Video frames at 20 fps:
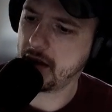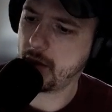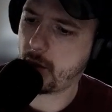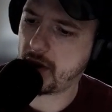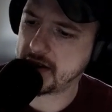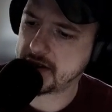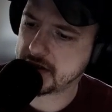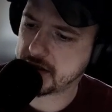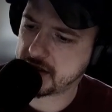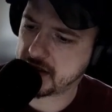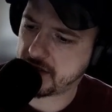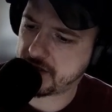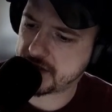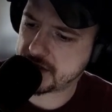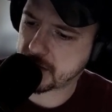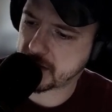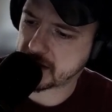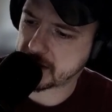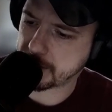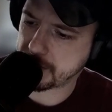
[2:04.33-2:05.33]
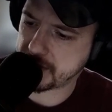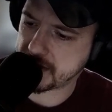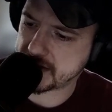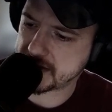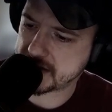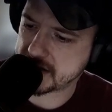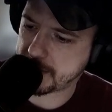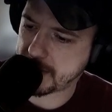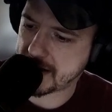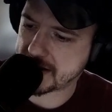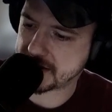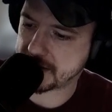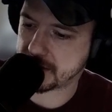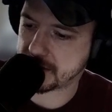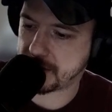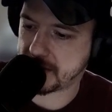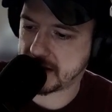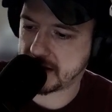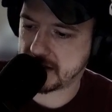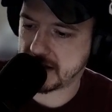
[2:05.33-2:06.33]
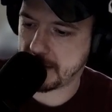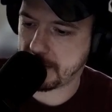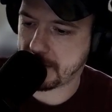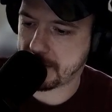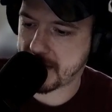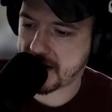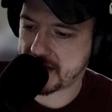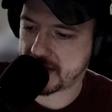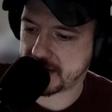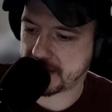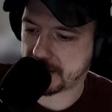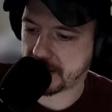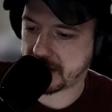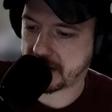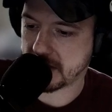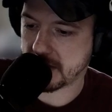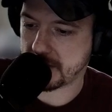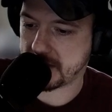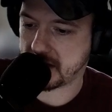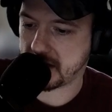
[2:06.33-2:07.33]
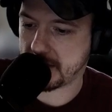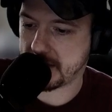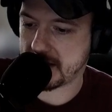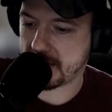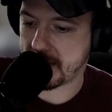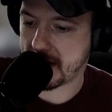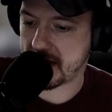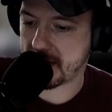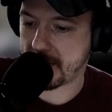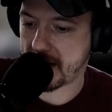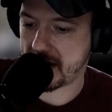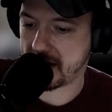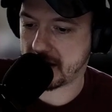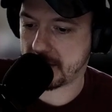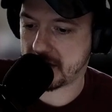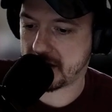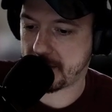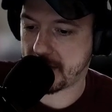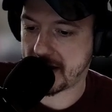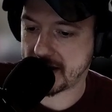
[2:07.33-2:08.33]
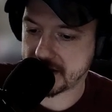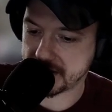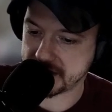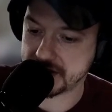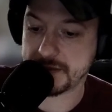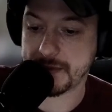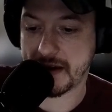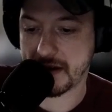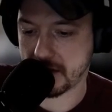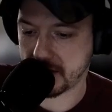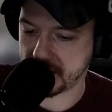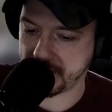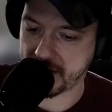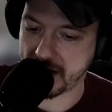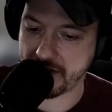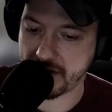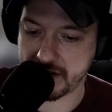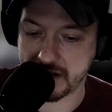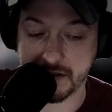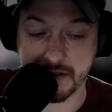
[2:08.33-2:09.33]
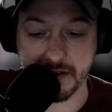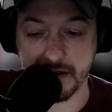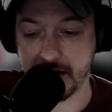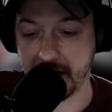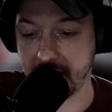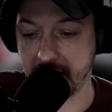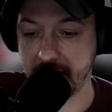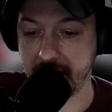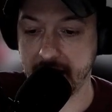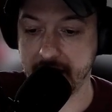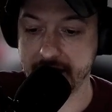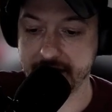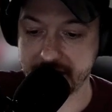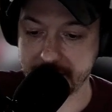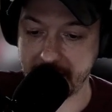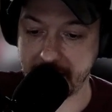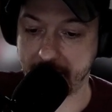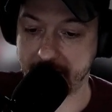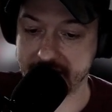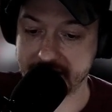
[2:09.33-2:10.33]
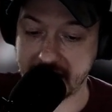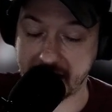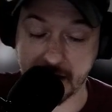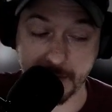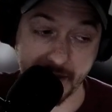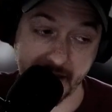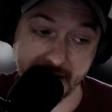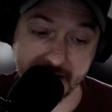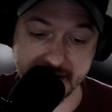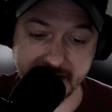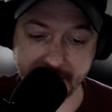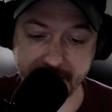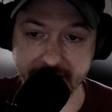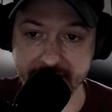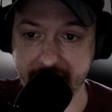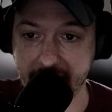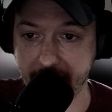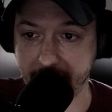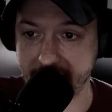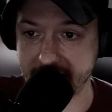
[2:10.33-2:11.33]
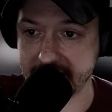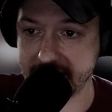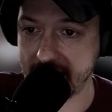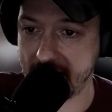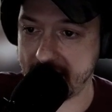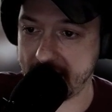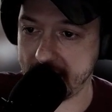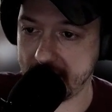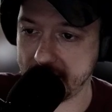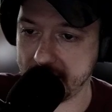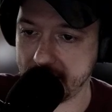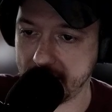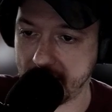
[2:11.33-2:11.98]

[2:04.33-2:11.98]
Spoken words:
Wait until the inventory completes. Deposit, repeat. Keep in mind that your rate will be limited by the buying limit of pie dishes by only 500. So you may want to stock up ahead of time. That's kind of what I said.